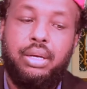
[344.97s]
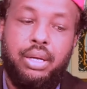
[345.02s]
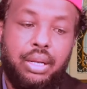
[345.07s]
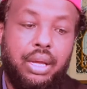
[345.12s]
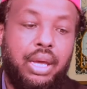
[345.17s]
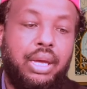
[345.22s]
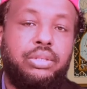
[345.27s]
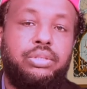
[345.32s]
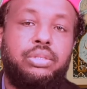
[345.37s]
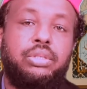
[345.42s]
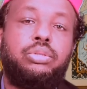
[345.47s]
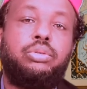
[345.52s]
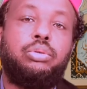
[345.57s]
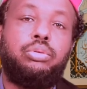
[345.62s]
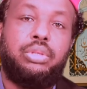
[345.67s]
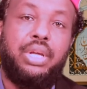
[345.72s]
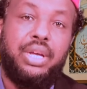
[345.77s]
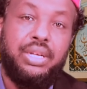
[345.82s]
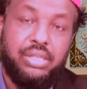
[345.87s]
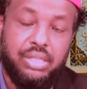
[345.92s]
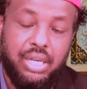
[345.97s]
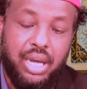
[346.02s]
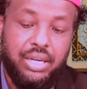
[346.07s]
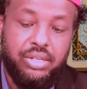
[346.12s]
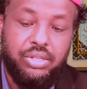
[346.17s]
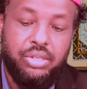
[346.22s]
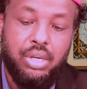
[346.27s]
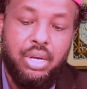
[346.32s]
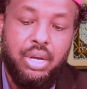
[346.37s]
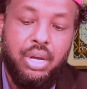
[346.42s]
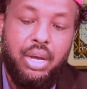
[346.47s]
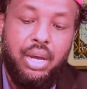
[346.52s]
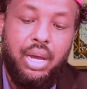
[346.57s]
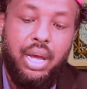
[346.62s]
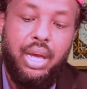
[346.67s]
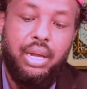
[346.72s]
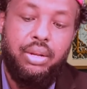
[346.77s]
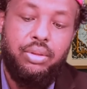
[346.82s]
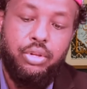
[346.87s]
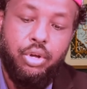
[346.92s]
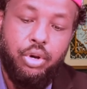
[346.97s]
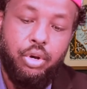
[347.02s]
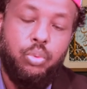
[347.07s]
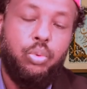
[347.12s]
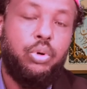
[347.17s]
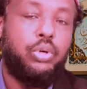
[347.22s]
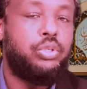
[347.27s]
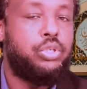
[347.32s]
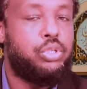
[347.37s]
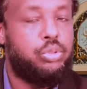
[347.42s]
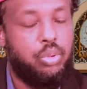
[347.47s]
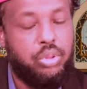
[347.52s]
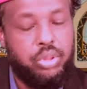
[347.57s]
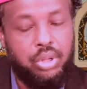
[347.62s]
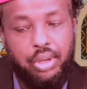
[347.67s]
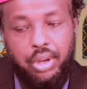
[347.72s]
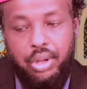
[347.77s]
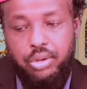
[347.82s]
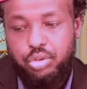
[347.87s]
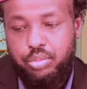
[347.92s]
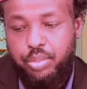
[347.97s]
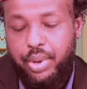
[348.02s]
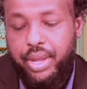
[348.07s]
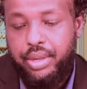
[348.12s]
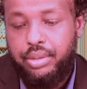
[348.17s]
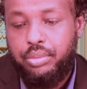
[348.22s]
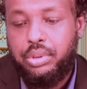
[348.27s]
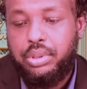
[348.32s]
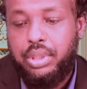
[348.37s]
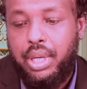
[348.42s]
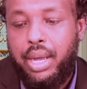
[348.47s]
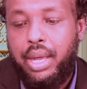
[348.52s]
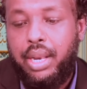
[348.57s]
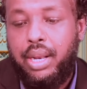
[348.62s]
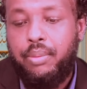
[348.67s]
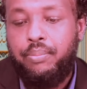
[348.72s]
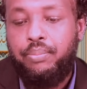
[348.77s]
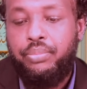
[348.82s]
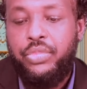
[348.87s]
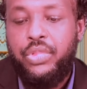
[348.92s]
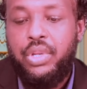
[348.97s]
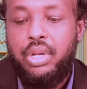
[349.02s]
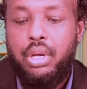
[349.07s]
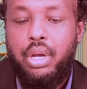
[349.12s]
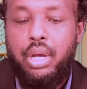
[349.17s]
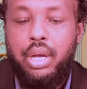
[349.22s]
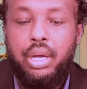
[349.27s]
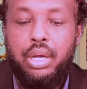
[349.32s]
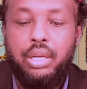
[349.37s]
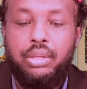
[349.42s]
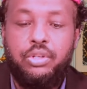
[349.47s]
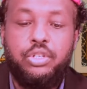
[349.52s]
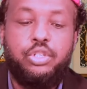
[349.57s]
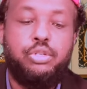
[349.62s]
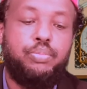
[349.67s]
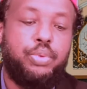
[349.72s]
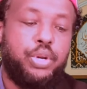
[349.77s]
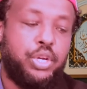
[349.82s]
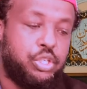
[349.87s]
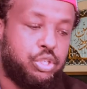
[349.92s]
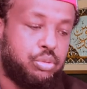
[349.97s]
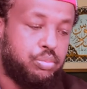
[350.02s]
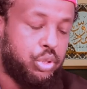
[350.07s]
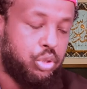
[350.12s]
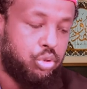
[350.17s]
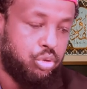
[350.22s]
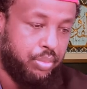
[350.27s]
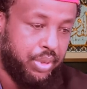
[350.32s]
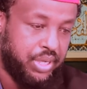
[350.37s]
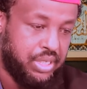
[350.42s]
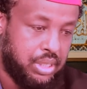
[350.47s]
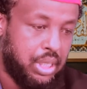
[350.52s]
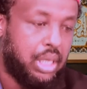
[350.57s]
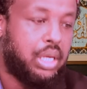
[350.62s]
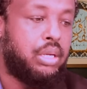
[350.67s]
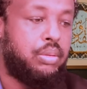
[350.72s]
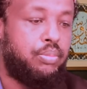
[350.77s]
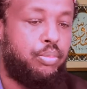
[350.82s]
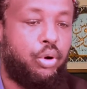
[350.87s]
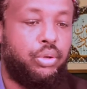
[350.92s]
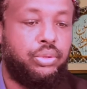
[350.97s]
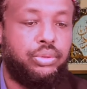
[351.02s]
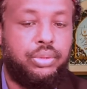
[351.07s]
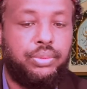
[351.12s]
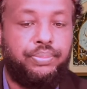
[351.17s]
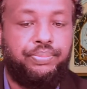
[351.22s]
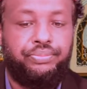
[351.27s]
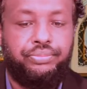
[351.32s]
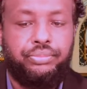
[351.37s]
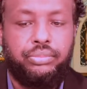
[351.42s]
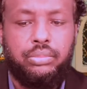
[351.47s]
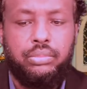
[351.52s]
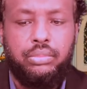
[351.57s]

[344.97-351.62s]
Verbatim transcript: created to test us and the reward is with allah subhanahu wa ta'ala uh, this brings me to my second point